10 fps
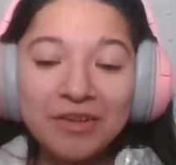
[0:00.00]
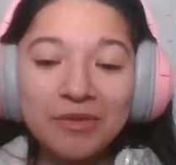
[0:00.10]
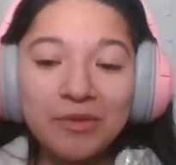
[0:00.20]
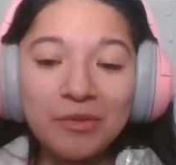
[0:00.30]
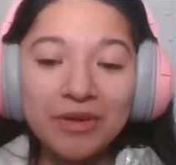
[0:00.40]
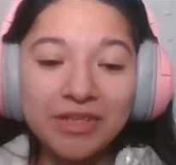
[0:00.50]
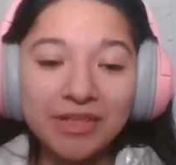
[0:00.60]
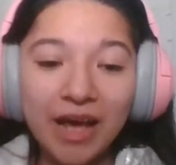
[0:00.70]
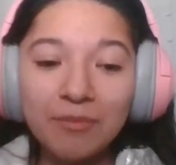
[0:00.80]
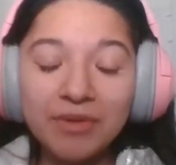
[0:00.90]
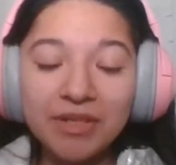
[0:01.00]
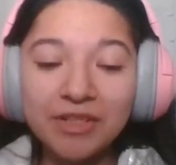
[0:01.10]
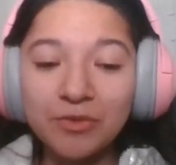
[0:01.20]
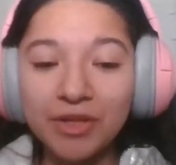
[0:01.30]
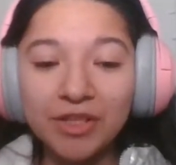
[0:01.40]
when quarantine happened in
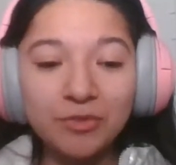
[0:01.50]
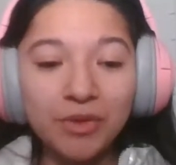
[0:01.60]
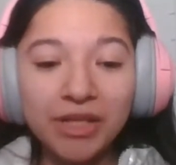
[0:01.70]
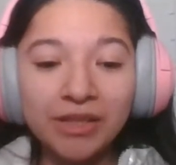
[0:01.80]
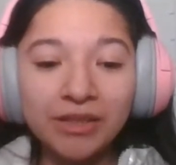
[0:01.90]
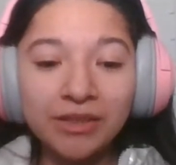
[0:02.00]
2020.